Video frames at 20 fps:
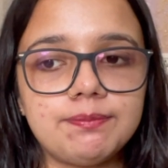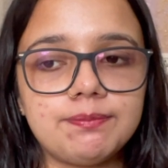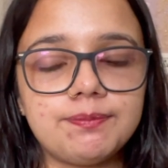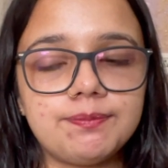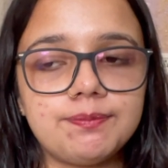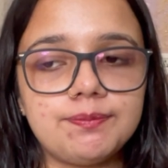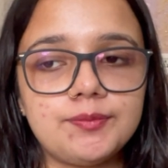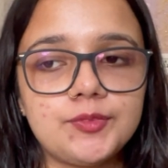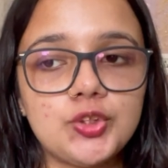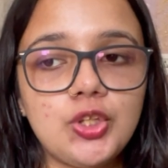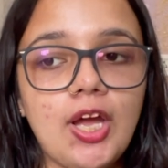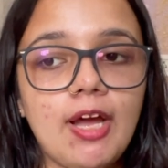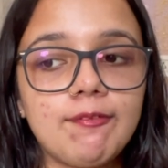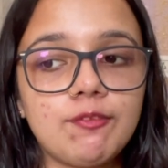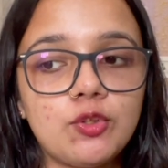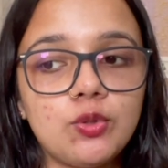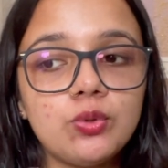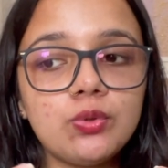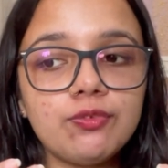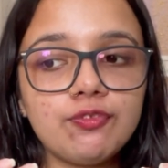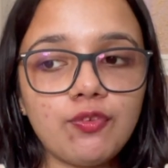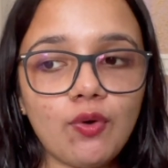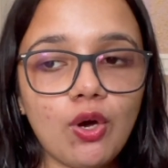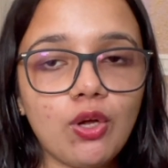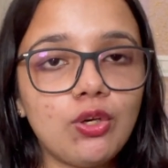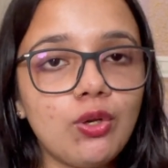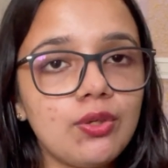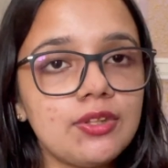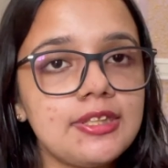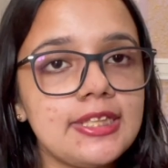mm, you have to
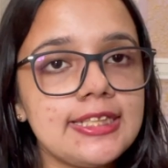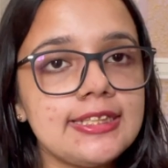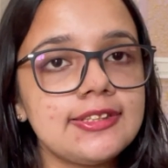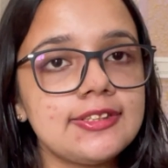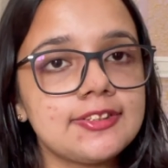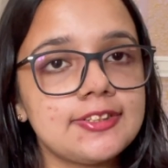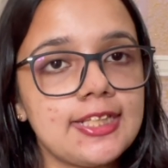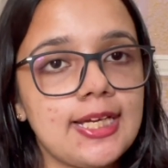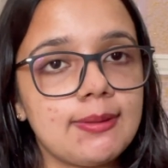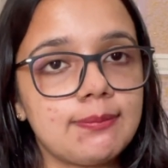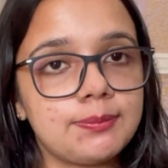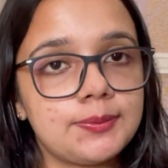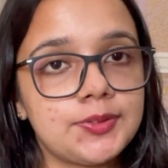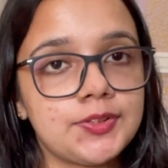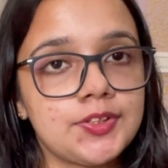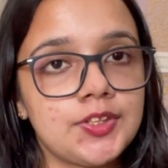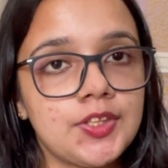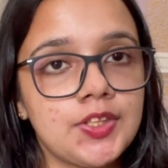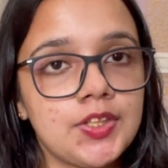follow these steps